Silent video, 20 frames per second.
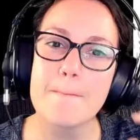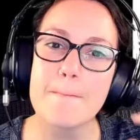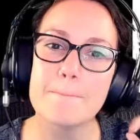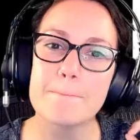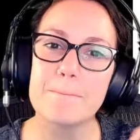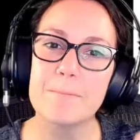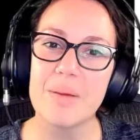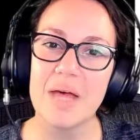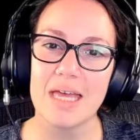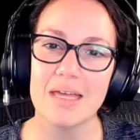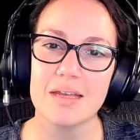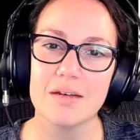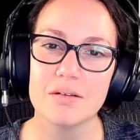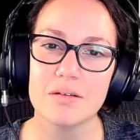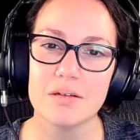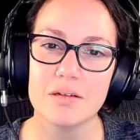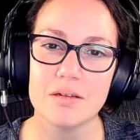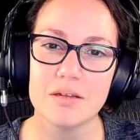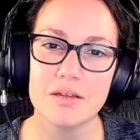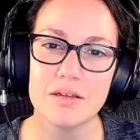But
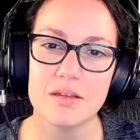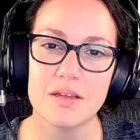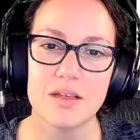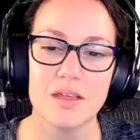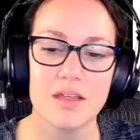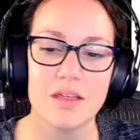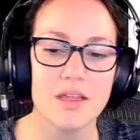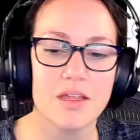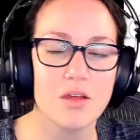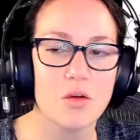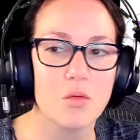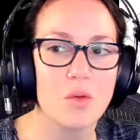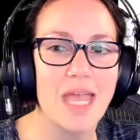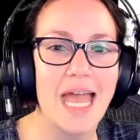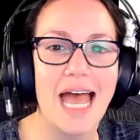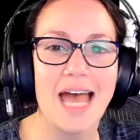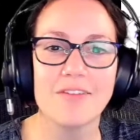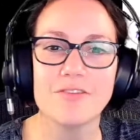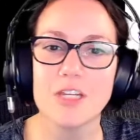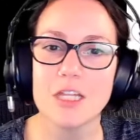we
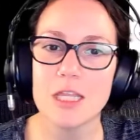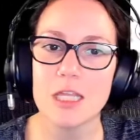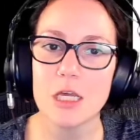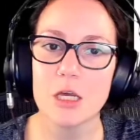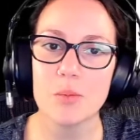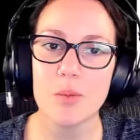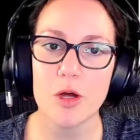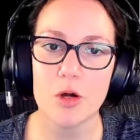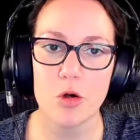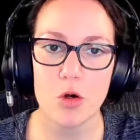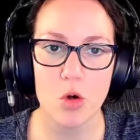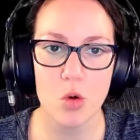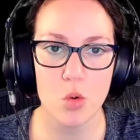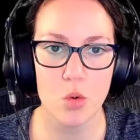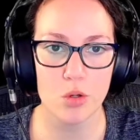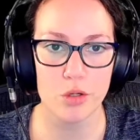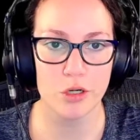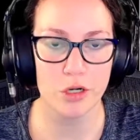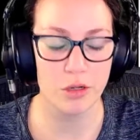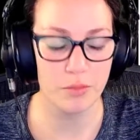have to think about our
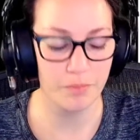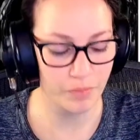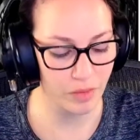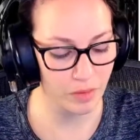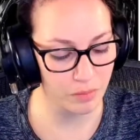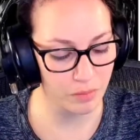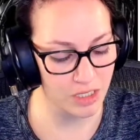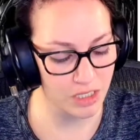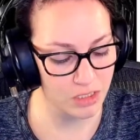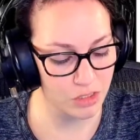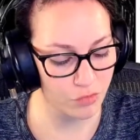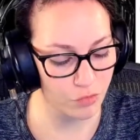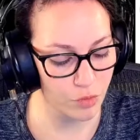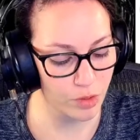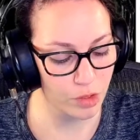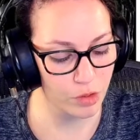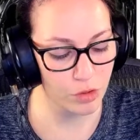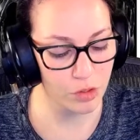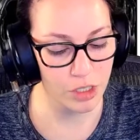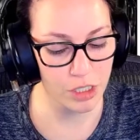order, because if we
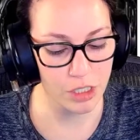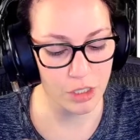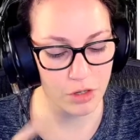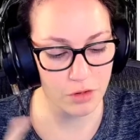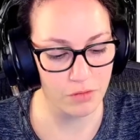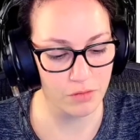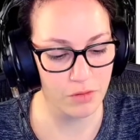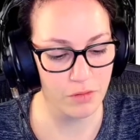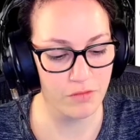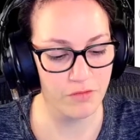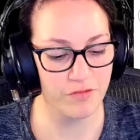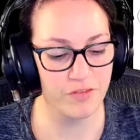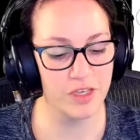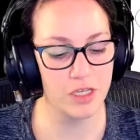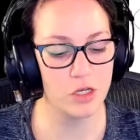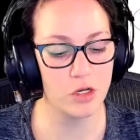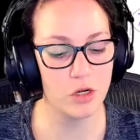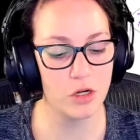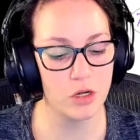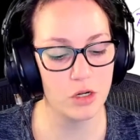look at our
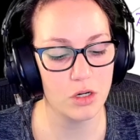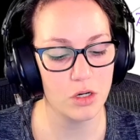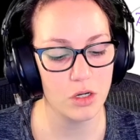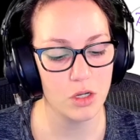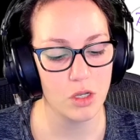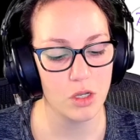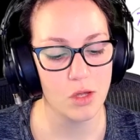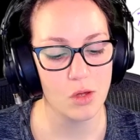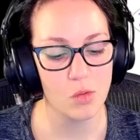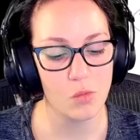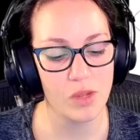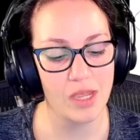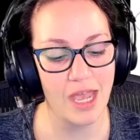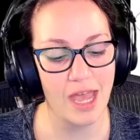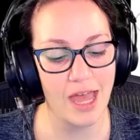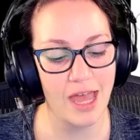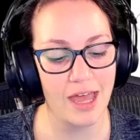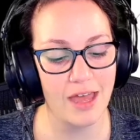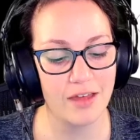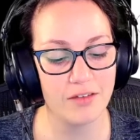figure, we
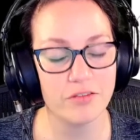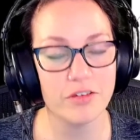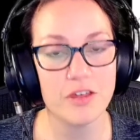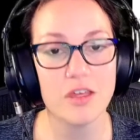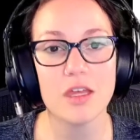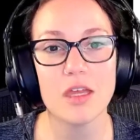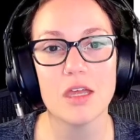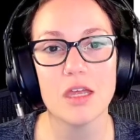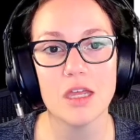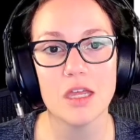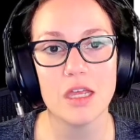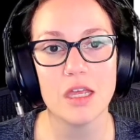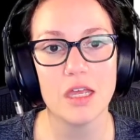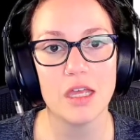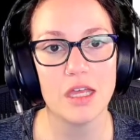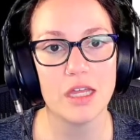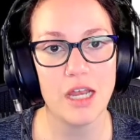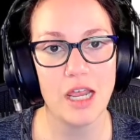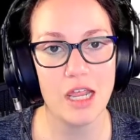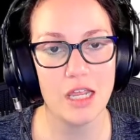have
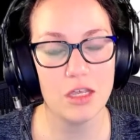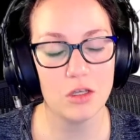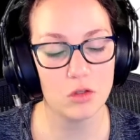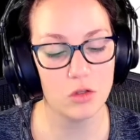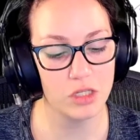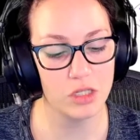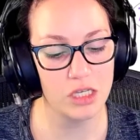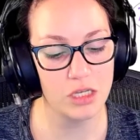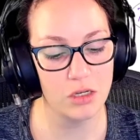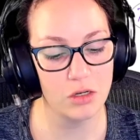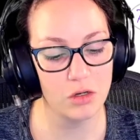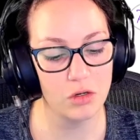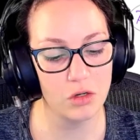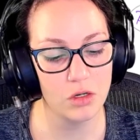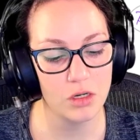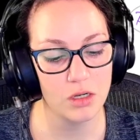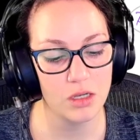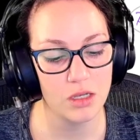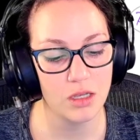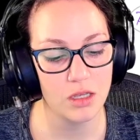an angle here
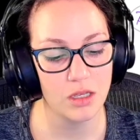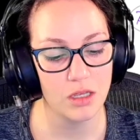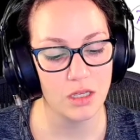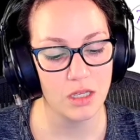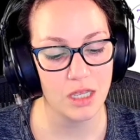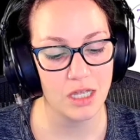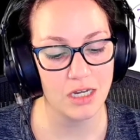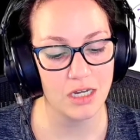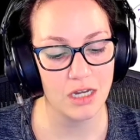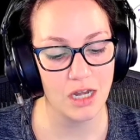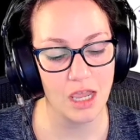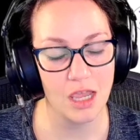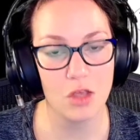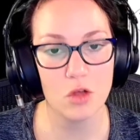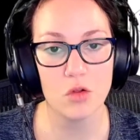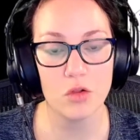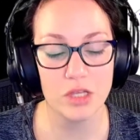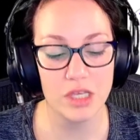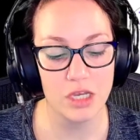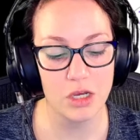and an angle
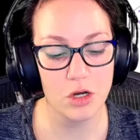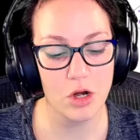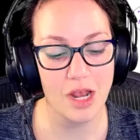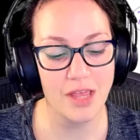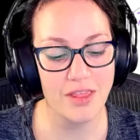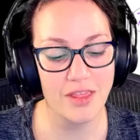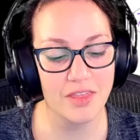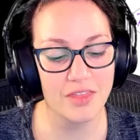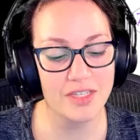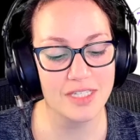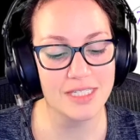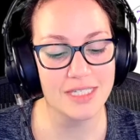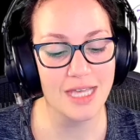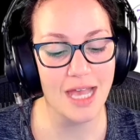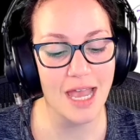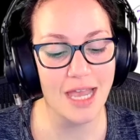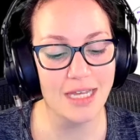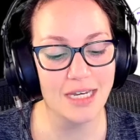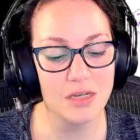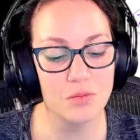here, and then the
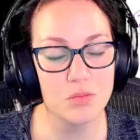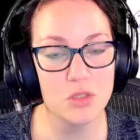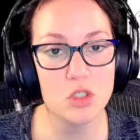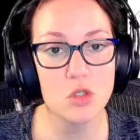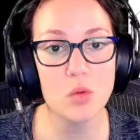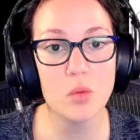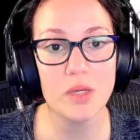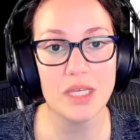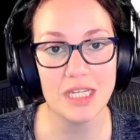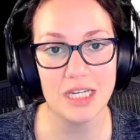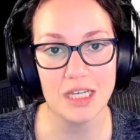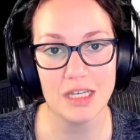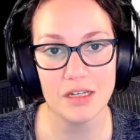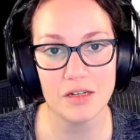side in between it.